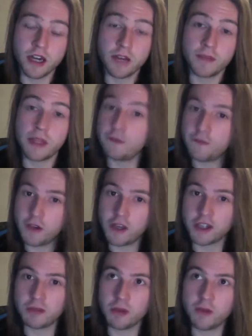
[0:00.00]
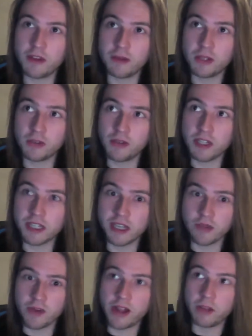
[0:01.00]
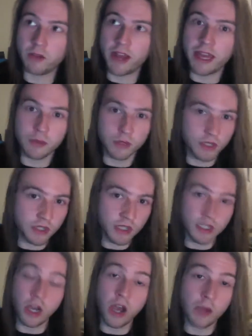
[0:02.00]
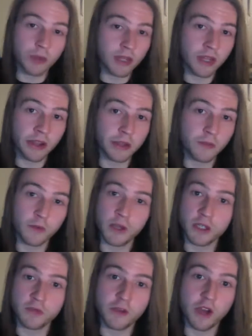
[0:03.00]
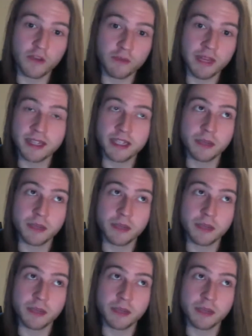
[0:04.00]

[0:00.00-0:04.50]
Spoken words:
In the first movie, it was originally written where he was going to die within like the first 5 minutes.